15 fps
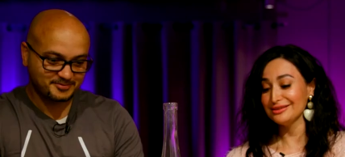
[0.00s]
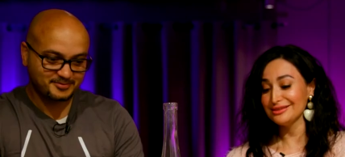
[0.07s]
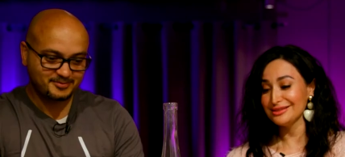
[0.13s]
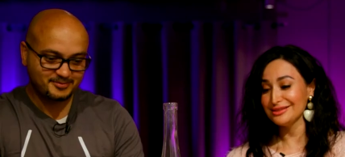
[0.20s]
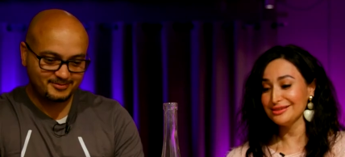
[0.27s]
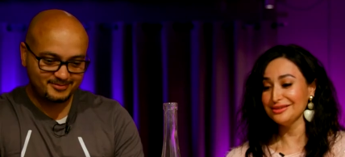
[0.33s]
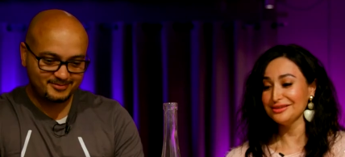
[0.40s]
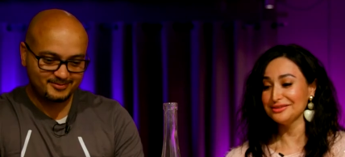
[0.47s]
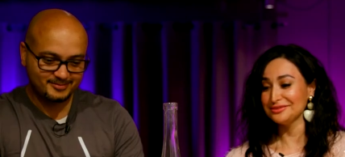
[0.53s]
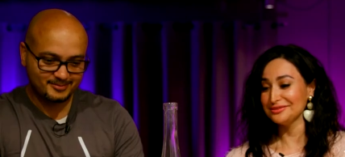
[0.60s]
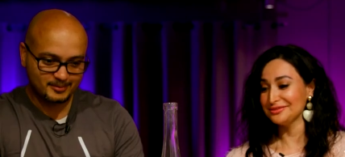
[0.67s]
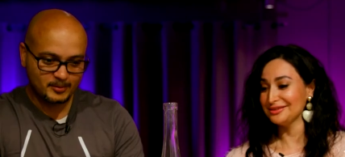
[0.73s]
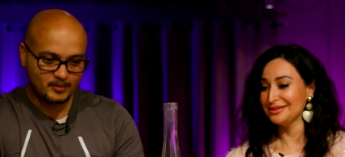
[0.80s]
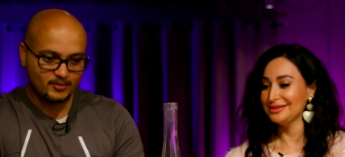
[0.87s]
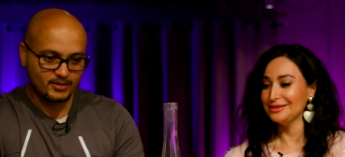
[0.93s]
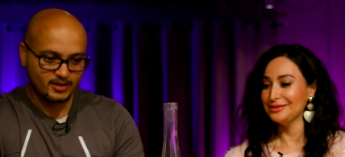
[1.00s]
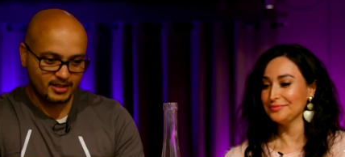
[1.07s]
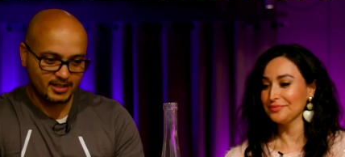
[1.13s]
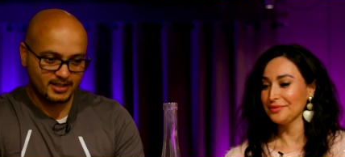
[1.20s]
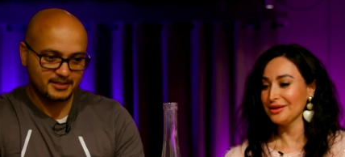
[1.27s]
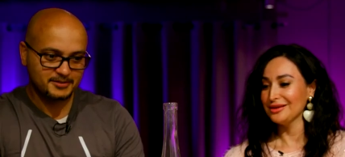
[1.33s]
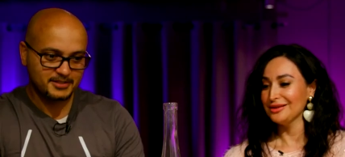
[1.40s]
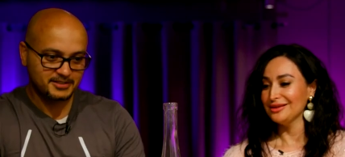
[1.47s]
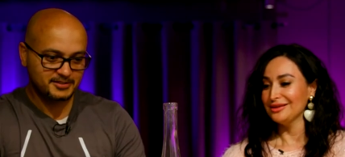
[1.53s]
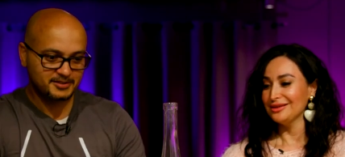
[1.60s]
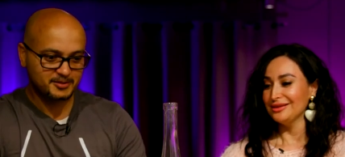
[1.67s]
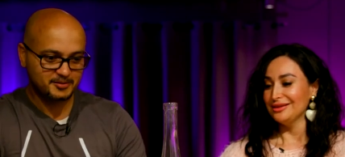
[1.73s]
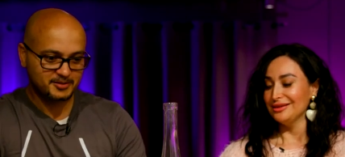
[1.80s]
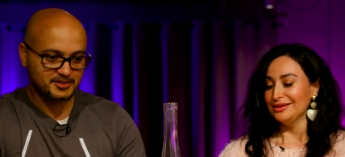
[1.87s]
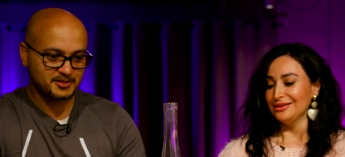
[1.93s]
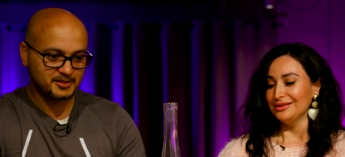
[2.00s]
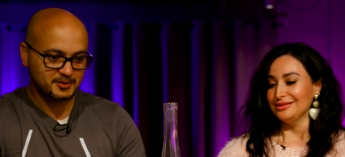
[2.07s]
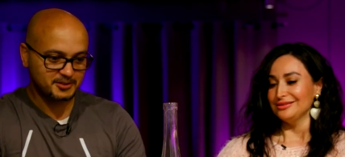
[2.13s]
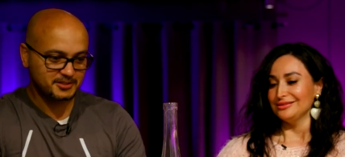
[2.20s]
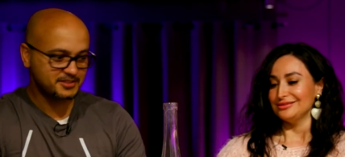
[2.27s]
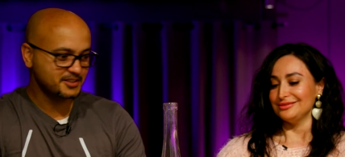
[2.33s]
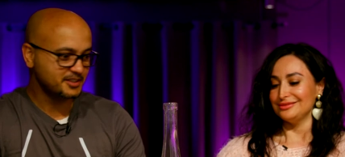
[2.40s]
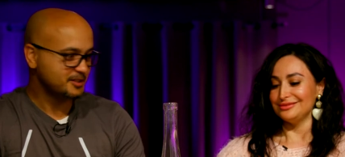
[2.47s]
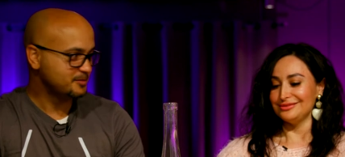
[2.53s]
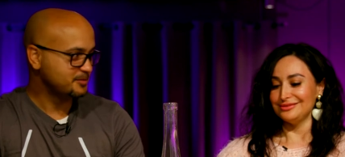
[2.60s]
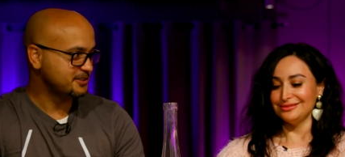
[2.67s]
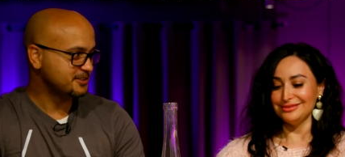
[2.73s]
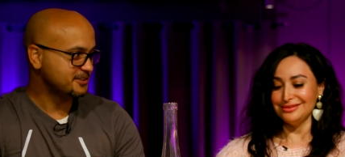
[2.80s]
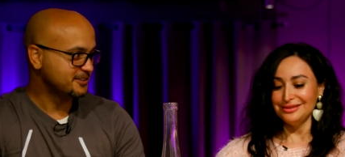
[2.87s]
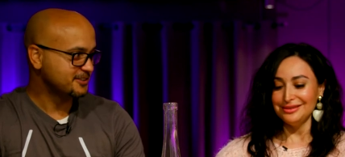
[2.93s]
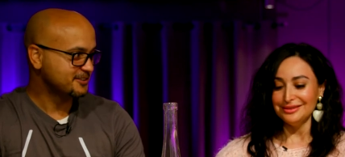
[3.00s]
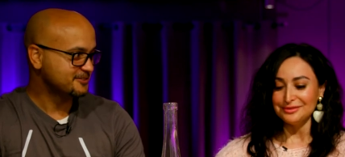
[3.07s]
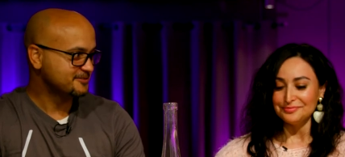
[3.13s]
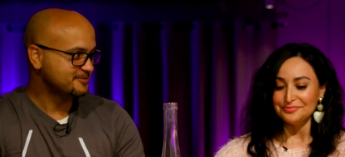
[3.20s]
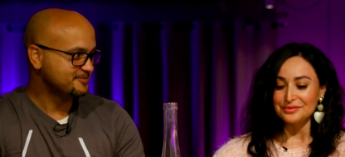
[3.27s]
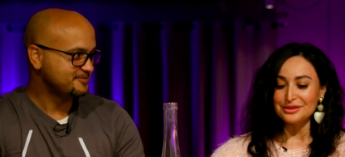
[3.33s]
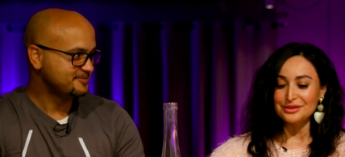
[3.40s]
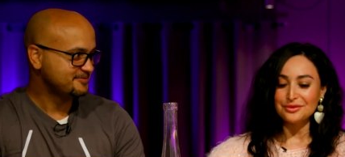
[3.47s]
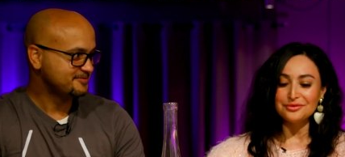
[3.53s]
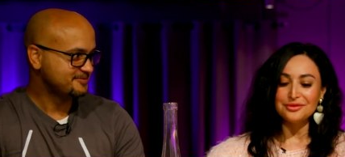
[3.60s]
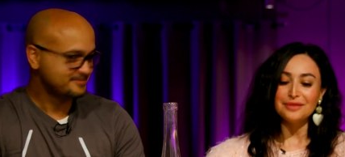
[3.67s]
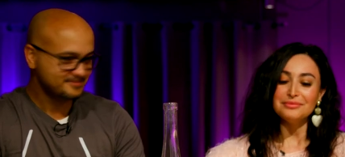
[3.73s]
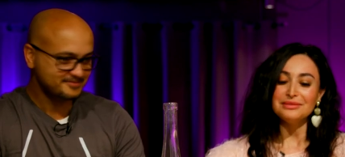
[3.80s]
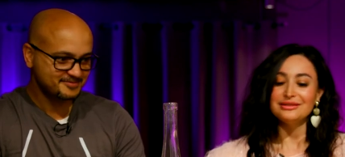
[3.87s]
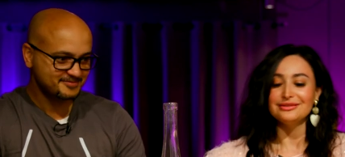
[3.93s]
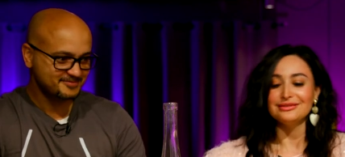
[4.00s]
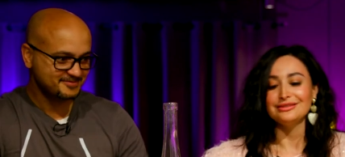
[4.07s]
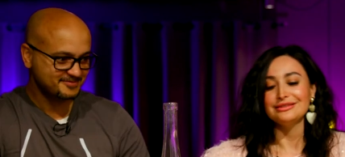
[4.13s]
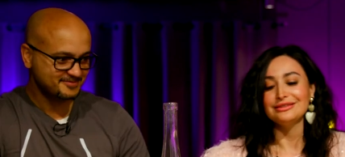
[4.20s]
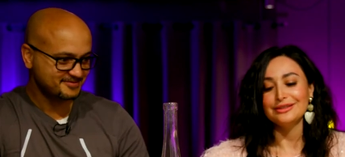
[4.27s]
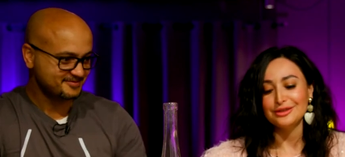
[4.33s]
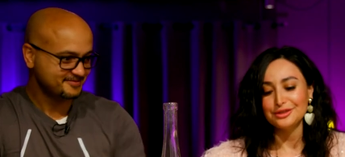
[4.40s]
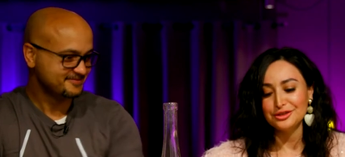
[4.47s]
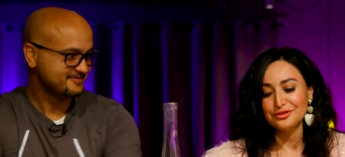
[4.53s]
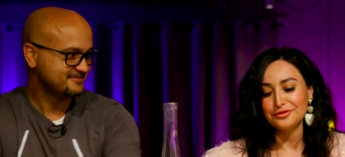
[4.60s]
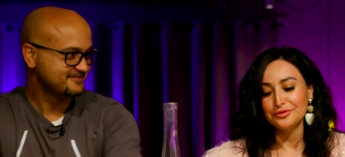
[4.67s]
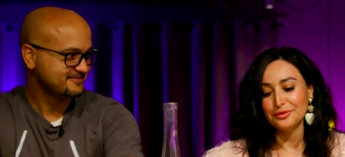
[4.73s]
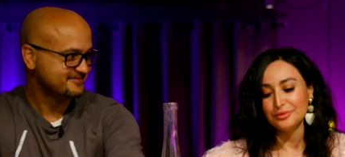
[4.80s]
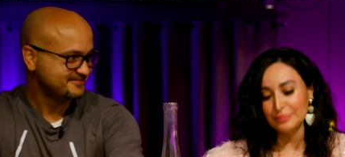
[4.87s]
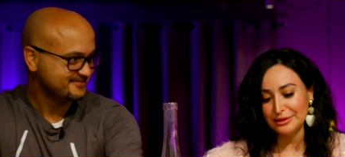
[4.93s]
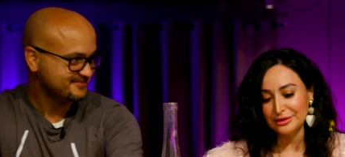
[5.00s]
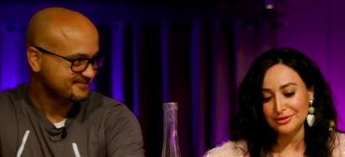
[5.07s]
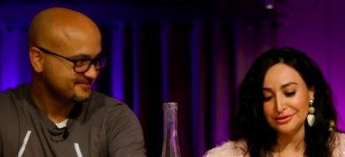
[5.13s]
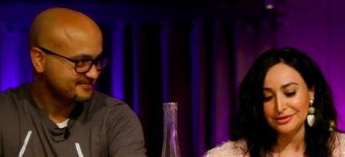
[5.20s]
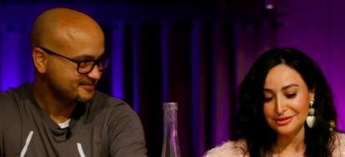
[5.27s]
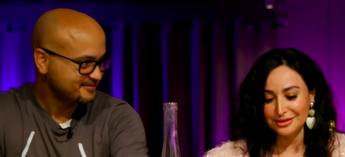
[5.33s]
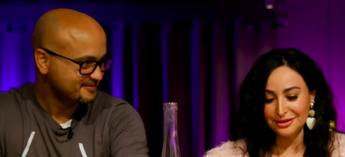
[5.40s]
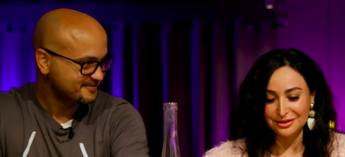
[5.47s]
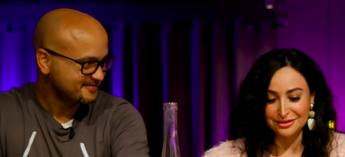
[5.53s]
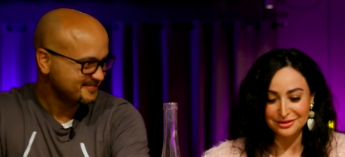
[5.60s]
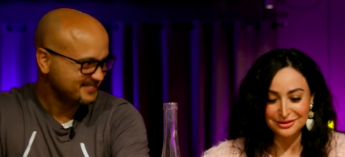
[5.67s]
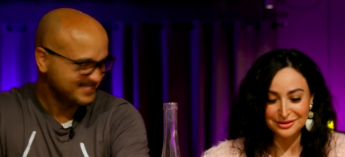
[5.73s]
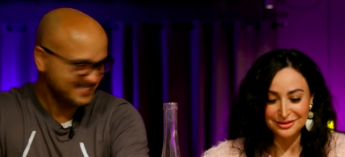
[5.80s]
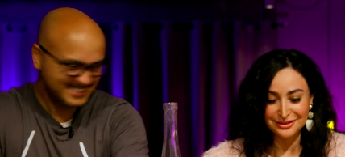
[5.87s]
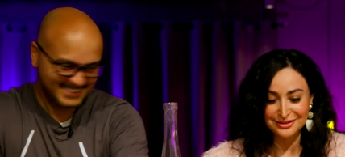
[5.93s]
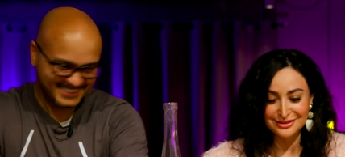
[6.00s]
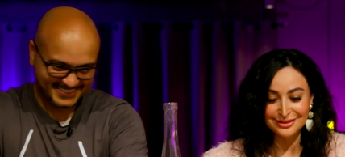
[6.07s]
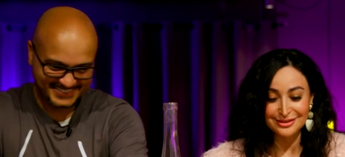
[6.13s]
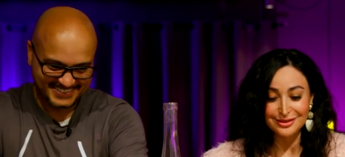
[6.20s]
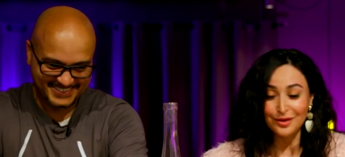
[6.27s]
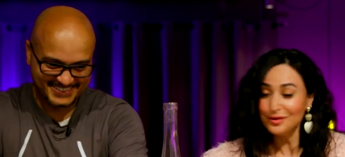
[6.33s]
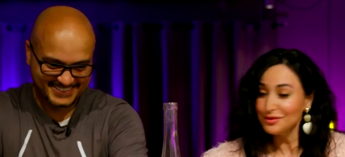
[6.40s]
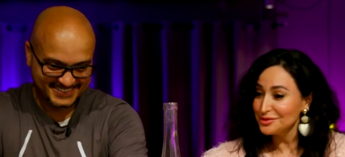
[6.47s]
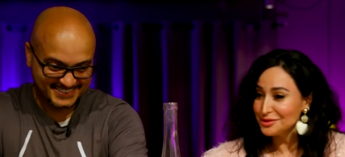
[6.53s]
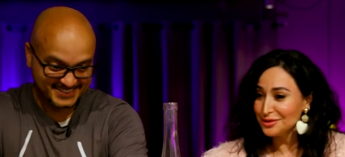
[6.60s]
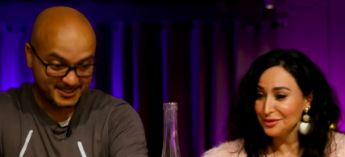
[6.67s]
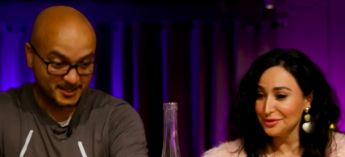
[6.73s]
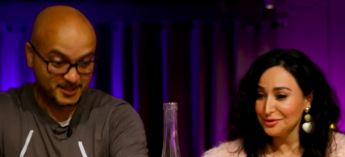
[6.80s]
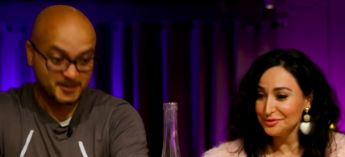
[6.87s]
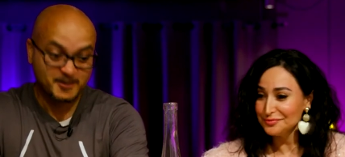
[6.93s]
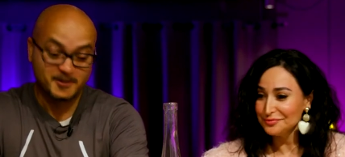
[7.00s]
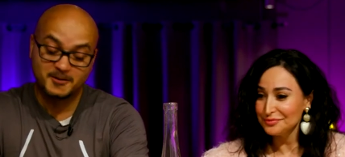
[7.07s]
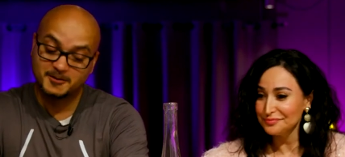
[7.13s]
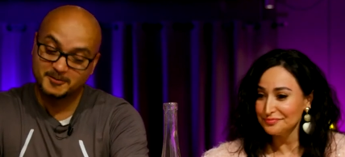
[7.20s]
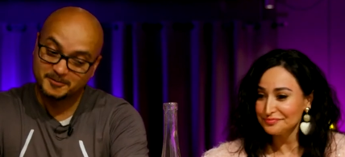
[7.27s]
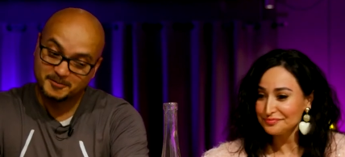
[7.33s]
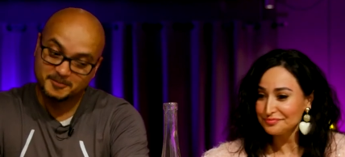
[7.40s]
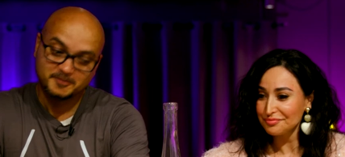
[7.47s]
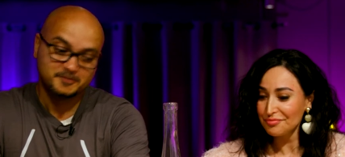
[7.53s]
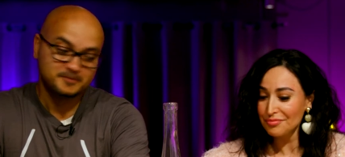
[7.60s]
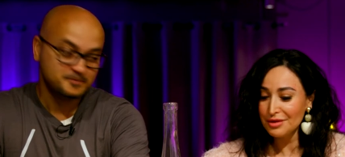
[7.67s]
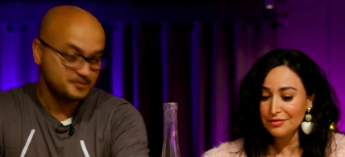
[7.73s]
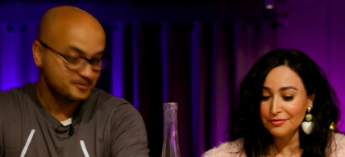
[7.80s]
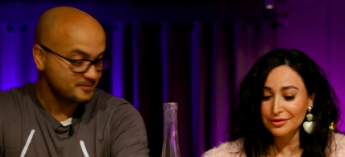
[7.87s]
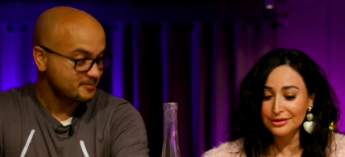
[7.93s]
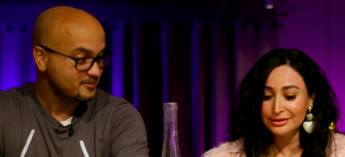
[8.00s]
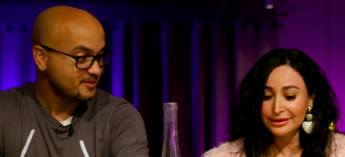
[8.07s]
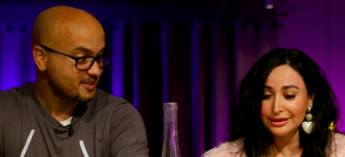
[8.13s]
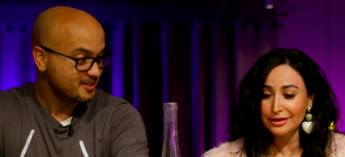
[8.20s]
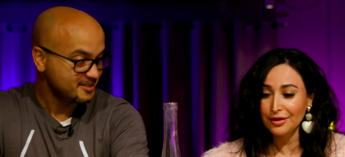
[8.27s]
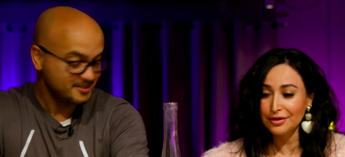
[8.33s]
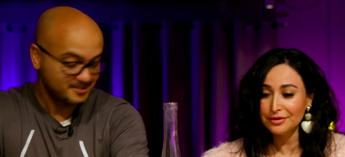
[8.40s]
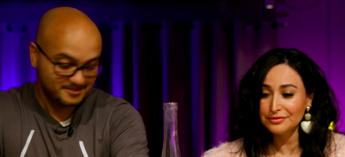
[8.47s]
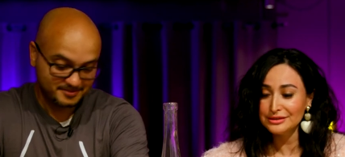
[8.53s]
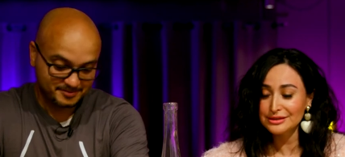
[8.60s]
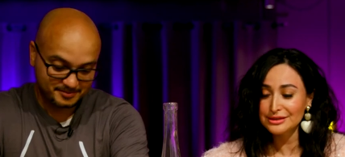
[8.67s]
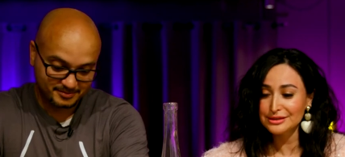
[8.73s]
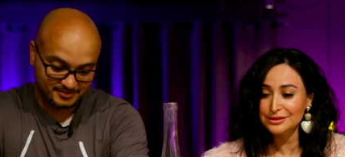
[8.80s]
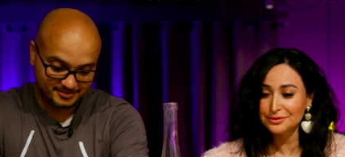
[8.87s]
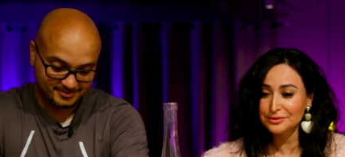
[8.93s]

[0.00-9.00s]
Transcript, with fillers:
Speaker 1: good stuff. Yeah, that's some serious LPR.
Speaker 2: So lemon isn't just for beer and tequila shots. It's also for a late harvest